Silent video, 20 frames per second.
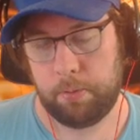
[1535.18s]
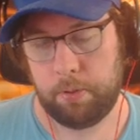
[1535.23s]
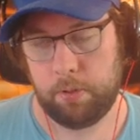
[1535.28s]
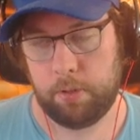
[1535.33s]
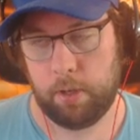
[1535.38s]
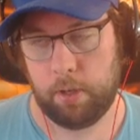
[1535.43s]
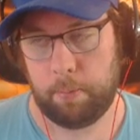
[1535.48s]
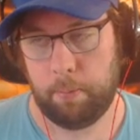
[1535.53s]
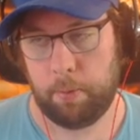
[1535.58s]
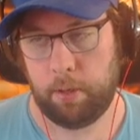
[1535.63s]
in
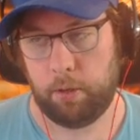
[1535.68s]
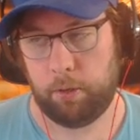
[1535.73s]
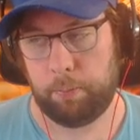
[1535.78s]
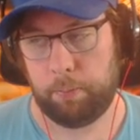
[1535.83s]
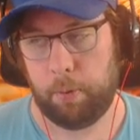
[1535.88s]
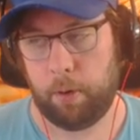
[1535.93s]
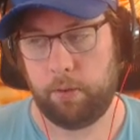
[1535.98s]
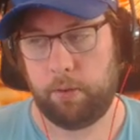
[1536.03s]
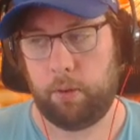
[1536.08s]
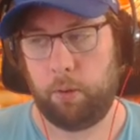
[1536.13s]
some of these
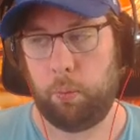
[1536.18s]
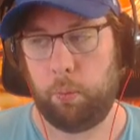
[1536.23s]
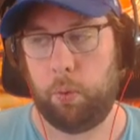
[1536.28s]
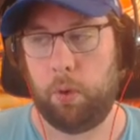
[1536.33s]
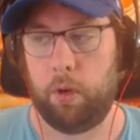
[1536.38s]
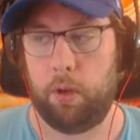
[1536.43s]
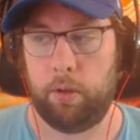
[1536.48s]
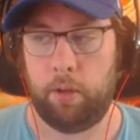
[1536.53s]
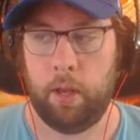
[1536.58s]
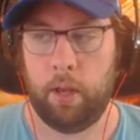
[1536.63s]
parts of the
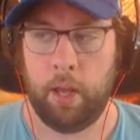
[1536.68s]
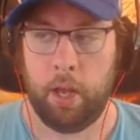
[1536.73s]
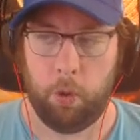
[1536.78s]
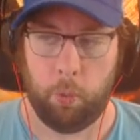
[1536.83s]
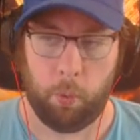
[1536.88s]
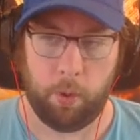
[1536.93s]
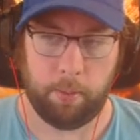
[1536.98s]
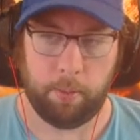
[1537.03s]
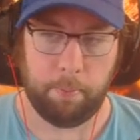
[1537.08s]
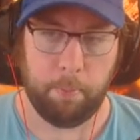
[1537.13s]
world
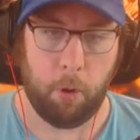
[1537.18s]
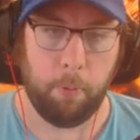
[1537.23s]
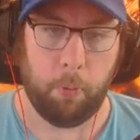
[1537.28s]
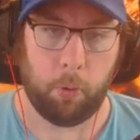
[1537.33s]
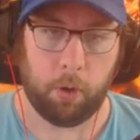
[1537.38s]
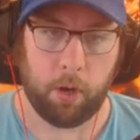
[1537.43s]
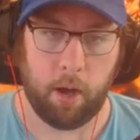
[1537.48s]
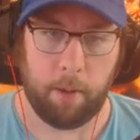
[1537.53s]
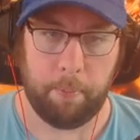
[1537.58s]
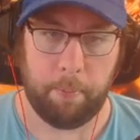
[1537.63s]
with
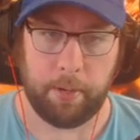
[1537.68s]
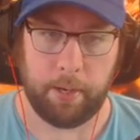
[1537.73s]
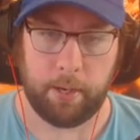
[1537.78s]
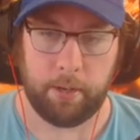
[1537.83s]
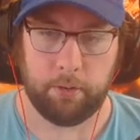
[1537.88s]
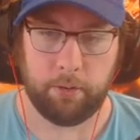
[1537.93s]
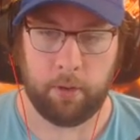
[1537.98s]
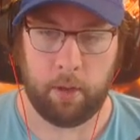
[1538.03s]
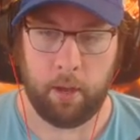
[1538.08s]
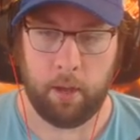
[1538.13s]
mobile
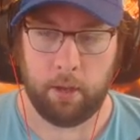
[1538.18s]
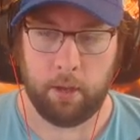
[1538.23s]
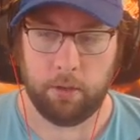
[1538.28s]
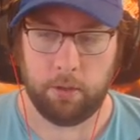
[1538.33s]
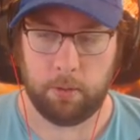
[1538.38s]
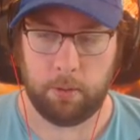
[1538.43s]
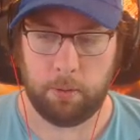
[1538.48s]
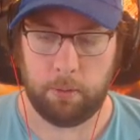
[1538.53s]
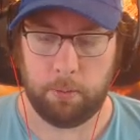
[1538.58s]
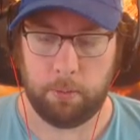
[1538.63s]
companies
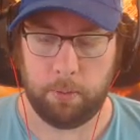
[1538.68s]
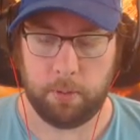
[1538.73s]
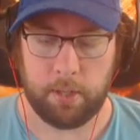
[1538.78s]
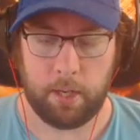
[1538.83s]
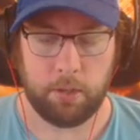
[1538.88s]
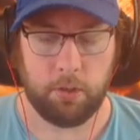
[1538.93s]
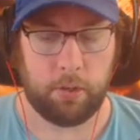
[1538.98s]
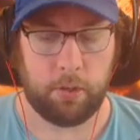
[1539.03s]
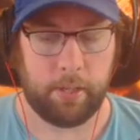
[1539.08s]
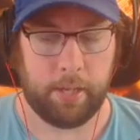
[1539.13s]
to
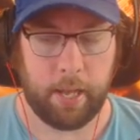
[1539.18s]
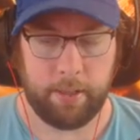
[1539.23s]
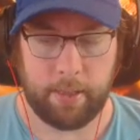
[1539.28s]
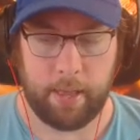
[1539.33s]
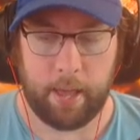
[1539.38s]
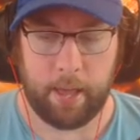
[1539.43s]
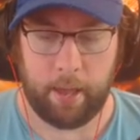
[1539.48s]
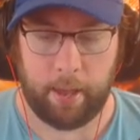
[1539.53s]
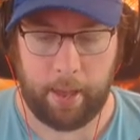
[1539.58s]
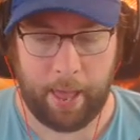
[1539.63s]
essentially get
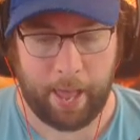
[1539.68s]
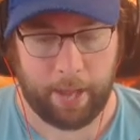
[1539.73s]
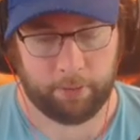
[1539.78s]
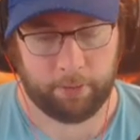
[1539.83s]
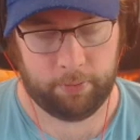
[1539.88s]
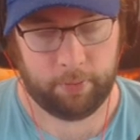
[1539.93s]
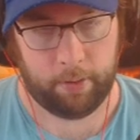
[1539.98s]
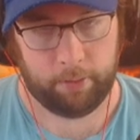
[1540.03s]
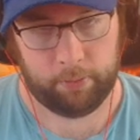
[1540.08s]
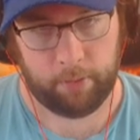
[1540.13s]
that
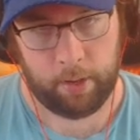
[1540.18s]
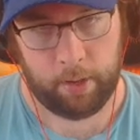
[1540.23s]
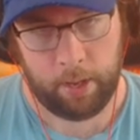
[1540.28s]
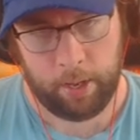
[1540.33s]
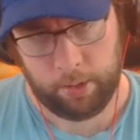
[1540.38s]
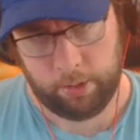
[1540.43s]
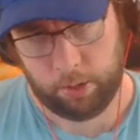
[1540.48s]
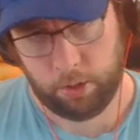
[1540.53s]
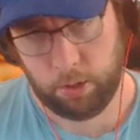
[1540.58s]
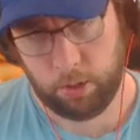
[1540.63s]
access
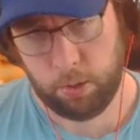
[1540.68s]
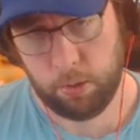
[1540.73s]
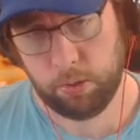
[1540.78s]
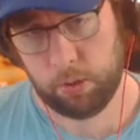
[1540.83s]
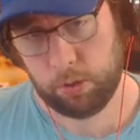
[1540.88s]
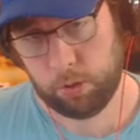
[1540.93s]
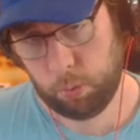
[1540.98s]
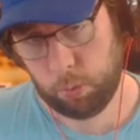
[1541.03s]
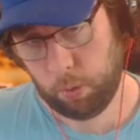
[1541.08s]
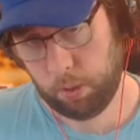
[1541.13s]
to
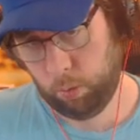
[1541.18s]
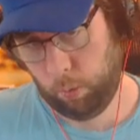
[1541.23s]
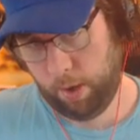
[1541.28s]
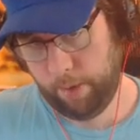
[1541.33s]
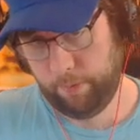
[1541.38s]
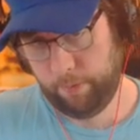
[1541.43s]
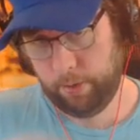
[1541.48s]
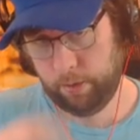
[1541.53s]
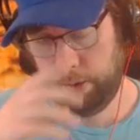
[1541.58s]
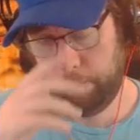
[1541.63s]
users who are
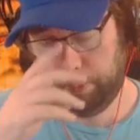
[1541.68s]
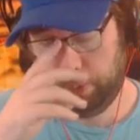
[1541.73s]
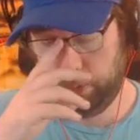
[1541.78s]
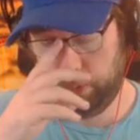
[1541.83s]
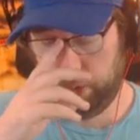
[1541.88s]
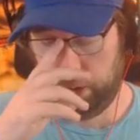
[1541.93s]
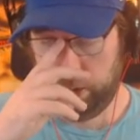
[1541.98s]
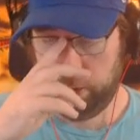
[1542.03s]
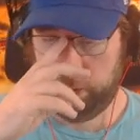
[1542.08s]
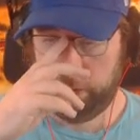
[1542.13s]
craving
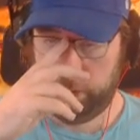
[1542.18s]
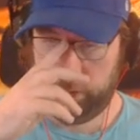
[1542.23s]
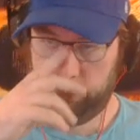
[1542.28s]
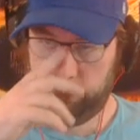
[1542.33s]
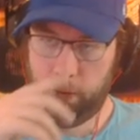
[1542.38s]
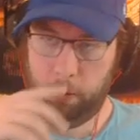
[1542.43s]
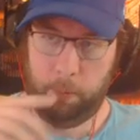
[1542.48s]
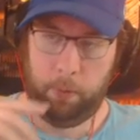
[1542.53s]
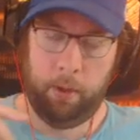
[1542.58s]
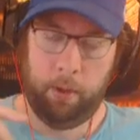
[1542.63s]
cryptocurrency.
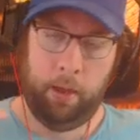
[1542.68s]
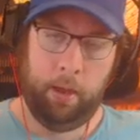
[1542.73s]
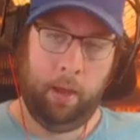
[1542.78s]
So,